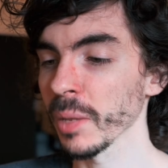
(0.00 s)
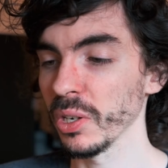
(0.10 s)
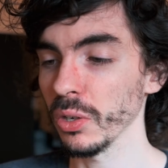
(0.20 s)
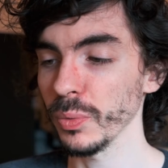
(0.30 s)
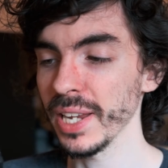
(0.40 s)

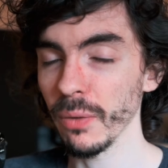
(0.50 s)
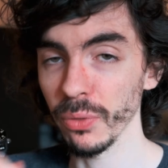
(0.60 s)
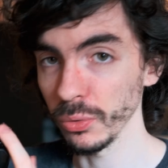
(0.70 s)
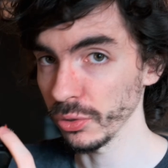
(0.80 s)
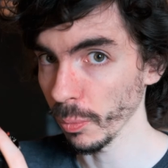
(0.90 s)
Because we have
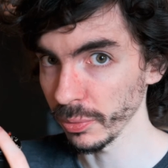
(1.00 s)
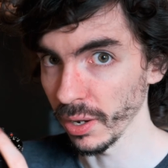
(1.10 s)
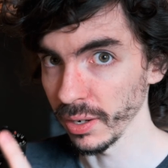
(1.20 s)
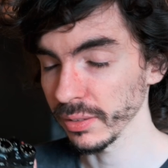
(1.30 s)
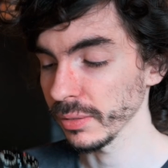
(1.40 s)
those top
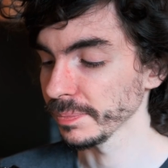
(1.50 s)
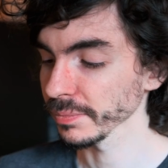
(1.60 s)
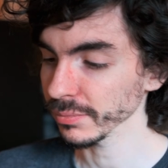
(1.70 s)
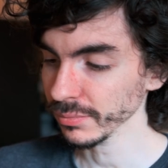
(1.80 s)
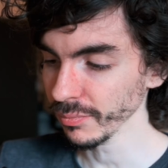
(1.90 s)
dials,
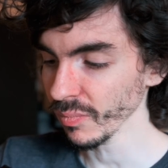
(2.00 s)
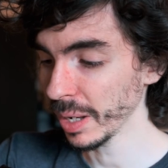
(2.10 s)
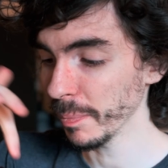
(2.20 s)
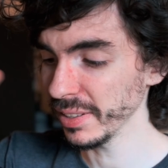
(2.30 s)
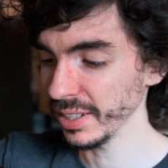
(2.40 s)

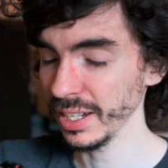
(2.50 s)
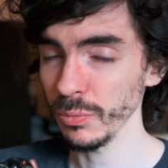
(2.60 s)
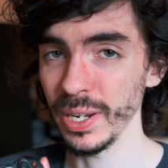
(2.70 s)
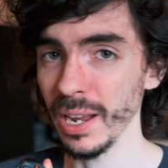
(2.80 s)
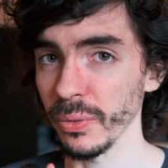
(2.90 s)
basically
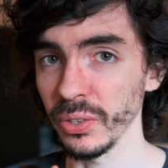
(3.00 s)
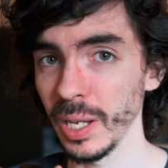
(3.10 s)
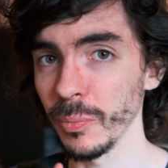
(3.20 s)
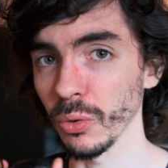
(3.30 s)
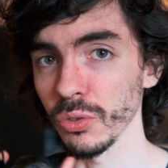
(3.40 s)
we have the
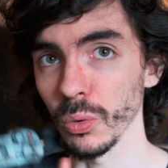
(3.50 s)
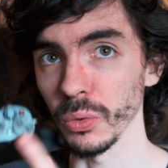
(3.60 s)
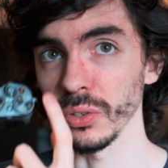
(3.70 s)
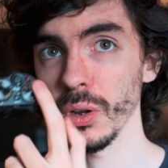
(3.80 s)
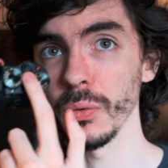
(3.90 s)
same
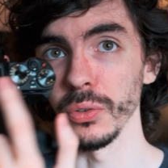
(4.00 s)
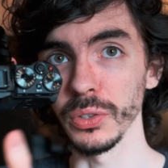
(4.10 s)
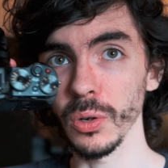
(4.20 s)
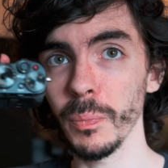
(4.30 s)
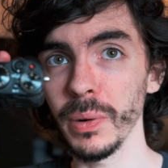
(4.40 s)
controls on the
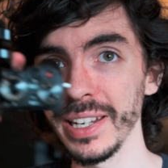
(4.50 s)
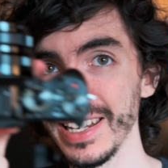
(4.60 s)
top plate